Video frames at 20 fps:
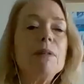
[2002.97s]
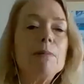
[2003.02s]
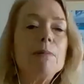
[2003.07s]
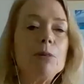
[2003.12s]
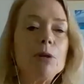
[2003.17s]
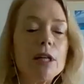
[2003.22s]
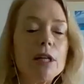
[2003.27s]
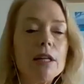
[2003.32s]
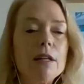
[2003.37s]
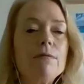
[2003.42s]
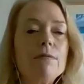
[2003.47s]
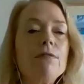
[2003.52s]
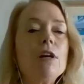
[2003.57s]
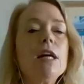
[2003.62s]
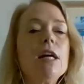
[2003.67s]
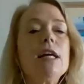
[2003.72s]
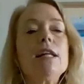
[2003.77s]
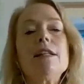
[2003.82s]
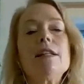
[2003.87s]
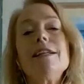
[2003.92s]
people get
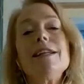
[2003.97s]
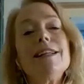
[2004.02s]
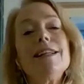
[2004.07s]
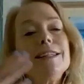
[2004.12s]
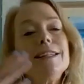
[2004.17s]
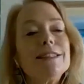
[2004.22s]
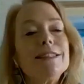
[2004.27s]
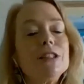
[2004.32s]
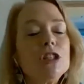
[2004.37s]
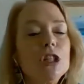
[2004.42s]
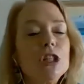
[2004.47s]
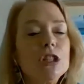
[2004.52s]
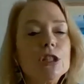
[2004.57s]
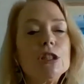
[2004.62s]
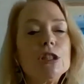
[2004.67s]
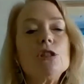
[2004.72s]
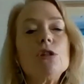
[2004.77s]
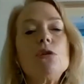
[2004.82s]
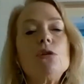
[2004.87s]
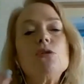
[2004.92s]
afraid. And then it starts
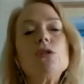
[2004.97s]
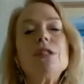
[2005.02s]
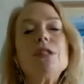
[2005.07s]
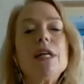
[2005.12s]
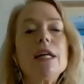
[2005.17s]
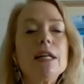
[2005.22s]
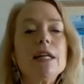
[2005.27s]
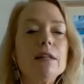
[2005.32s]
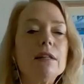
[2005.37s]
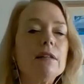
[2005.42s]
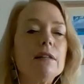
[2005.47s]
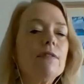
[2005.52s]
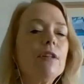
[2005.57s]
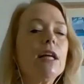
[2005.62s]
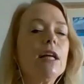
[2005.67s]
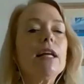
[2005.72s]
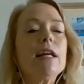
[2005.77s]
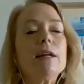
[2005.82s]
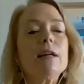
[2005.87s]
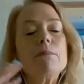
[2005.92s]
this whole cycle of
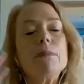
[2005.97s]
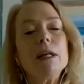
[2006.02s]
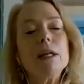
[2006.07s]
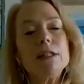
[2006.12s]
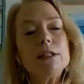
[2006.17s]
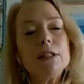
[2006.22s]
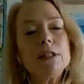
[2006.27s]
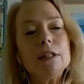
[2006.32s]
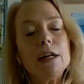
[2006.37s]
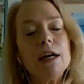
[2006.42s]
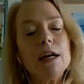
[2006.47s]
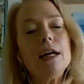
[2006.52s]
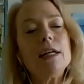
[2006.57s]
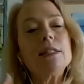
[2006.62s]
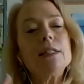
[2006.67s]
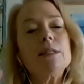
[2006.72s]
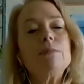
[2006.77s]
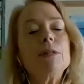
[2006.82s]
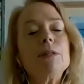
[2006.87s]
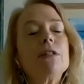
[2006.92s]
they get admitted to the
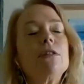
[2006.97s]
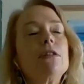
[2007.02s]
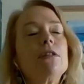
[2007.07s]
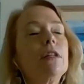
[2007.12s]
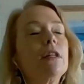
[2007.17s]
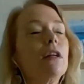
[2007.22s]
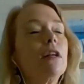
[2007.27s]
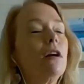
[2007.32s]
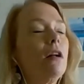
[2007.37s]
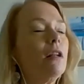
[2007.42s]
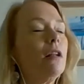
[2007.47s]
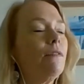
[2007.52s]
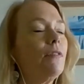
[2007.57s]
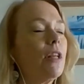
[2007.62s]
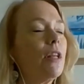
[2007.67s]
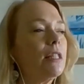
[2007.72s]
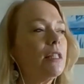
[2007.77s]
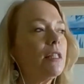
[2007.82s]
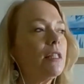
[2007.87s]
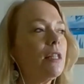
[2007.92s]
hospital and all of
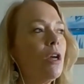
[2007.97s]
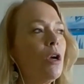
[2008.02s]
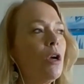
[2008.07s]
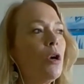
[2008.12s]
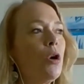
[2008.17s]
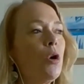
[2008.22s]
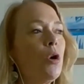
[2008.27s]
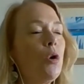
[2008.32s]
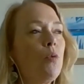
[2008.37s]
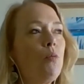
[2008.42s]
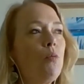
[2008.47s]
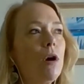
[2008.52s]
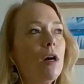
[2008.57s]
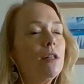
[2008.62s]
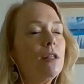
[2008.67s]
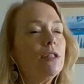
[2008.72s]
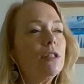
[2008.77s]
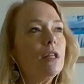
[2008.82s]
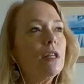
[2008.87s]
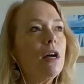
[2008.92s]
this.
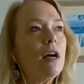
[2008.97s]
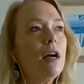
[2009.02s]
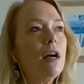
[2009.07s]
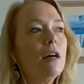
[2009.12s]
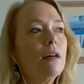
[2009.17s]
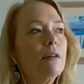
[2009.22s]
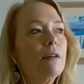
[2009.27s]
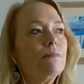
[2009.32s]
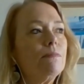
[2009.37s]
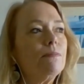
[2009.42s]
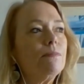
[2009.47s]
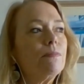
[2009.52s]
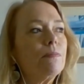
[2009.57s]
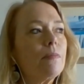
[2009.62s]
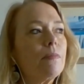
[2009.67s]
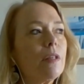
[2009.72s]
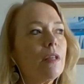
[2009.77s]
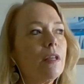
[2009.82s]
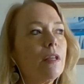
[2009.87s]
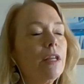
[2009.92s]
What, um,
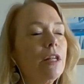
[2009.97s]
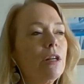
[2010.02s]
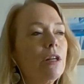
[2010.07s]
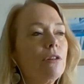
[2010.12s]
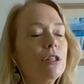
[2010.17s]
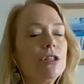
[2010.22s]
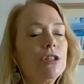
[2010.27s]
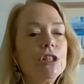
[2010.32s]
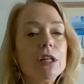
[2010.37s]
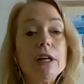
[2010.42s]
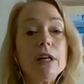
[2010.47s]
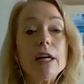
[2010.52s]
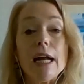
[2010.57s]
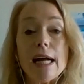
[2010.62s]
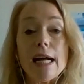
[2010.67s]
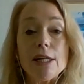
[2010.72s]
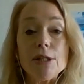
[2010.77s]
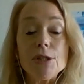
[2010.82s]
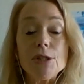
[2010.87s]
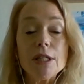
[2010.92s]
you know, the
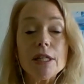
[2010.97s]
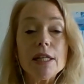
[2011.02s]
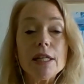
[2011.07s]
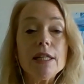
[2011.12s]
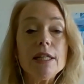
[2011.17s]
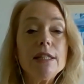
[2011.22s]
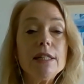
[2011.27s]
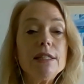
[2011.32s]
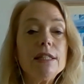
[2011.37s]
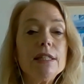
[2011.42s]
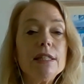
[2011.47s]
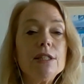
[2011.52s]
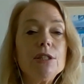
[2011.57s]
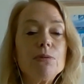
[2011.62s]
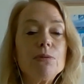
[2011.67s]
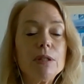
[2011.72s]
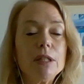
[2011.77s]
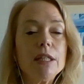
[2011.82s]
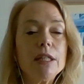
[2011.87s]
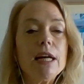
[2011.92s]
geriatric
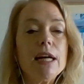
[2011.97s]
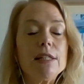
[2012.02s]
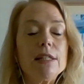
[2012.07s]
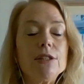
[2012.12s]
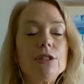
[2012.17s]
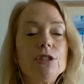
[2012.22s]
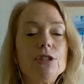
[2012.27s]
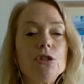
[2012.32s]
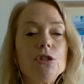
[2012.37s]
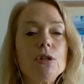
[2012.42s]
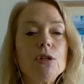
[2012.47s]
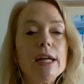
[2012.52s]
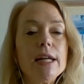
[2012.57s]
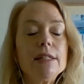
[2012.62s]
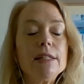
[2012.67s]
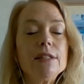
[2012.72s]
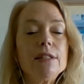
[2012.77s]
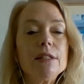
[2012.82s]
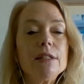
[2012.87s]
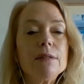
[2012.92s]
EDs really has
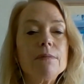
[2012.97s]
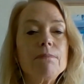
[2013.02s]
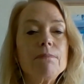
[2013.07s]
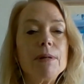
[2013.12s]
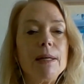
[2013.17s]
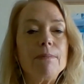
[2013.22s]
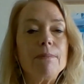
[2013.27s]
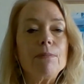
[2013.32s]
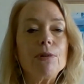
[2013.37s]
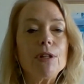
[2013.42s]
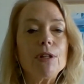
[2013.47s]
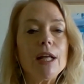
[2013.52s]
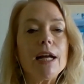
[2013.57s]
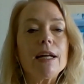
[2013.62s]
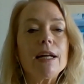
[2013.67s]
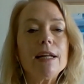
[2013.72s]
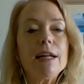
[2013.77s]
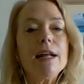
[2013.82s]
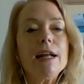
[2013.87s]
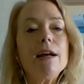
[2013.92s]
trained people that
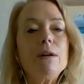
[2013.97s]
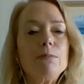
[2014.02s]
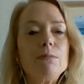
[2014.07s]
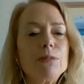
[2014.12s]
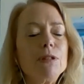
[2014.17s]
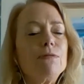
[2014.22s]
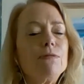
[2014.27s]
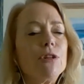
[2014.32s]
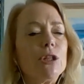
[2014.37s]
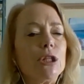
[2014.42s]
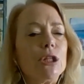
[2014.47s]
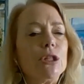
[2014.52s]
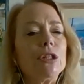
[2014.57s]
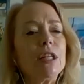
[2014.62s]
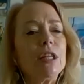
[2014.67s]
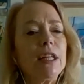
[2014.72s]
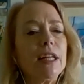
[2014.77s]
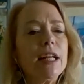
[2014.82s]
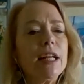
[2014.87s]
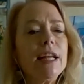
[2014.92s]
can help divert
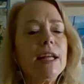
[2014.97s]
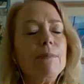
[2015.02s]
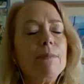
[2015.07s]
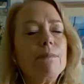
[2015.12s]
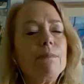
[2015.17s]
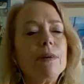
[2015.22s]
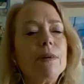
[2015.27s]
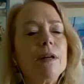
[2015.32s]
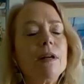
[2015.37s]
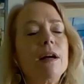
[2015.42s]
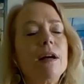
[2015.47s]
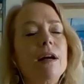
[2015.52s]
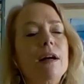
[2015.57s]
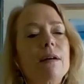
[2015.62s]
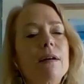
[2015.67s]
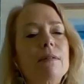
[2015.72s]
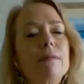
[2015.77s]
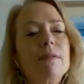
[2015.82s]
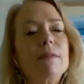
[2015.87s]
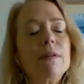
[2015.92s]
and keep
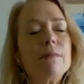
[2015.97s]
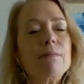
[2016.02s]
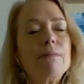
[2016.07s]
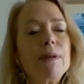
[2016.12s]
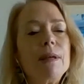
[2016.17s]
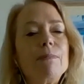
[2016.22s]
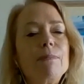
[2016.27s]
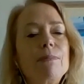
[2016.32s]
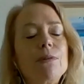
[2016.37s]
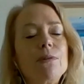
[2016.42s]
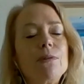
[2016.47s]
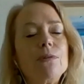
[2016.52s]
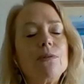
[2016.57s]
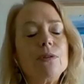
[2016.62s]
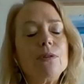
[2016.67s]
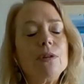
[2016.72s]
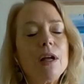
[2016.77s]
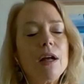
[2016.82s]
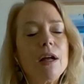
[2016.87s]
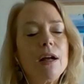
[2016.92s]
uh, people
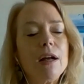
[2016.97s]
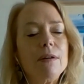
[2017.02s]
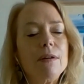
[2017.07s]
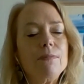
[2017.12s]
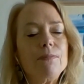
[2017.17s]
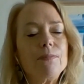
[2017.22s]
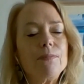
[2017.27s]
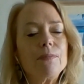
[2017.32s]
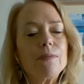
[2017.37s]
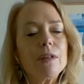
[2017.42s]
um,